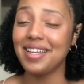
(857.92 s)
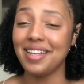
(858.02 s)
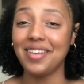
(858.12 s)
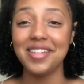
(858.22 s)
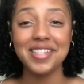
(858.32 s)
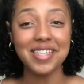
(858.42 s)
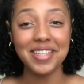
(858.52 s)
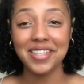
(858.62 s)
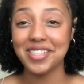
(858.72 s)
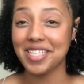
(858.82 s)
all this
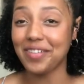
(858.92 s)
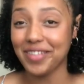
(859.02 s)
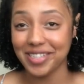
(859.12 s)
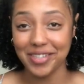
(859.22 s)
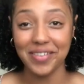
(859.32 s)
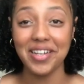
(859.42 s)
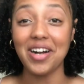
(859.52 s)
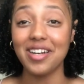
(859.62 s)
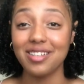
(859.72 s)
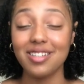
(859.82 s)
other stuff that's going
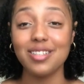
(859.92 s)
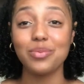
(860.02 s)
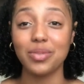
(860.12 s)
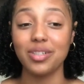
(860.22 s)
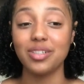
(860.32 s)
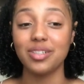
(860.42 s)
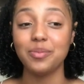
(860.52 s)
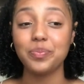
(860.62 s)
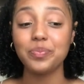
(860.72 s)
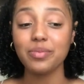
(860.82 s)
on in this
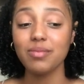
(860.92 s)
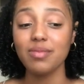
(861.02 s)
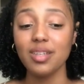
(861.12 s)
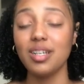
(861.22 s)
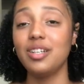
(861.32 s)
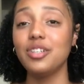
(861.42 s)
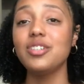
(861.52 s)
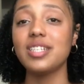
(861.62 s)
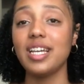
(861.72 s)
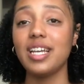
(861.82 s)
world.
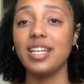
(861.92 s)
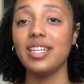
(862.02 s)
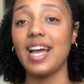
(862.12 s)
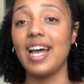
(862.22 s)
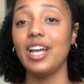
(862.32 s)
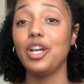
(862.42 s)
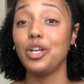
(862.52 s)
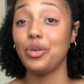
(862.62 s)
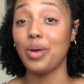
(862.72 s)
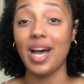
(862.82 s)
Understand that
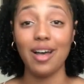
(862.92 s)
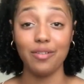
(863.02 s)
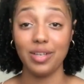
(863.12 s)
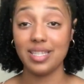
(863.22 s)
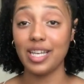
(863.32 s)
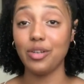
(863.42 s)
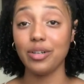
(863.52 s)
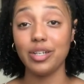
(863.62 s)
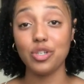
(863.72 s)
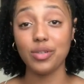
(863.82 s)
it's like you're
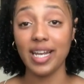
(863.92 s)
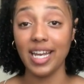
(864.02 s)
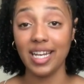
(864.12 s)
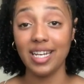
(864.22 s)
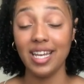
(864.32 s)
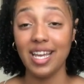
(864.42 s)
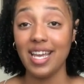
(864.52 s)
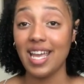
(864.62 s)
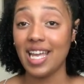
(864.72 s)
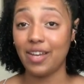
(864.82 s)
on a train.
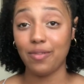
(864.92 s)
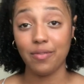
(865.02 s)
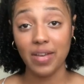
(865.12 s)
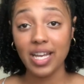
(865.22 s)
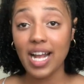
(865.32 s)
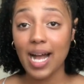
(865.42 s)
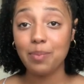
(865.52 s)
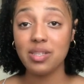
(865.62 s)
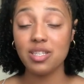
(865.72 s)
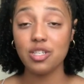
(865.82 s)
And if an event
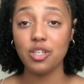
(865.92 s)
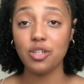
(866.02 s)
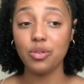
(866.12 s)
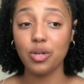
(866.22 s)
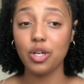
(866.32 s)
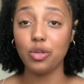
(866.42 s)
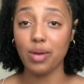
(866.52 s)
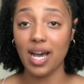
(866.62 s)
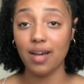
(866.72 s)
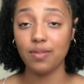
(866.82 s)
happens to you, you
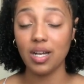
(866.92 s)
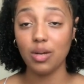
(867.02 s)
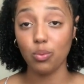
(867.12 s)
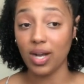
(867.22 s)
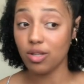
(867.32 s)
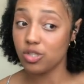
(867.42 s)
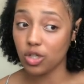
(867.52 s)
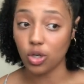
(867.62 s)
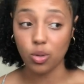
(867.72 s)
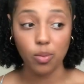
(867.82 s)
have a route to
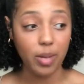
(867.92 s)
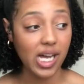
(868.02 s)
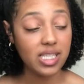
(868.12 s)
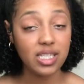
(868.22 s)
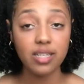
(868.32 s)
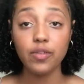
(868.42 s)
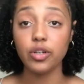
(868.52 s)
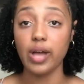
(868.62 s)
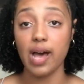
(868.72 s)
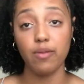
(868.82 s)
go positive
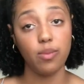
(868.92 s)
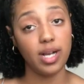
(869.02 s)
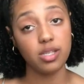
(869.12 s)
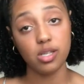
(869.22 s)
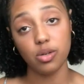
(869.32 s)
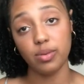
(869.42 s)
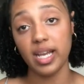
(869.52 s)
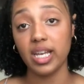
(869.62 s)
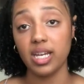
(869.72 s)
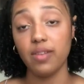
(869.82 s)
or you have a route to go
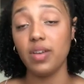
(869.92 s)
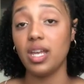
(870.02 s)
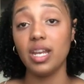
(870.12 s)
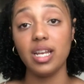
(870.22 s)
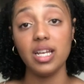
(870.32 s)
negative, and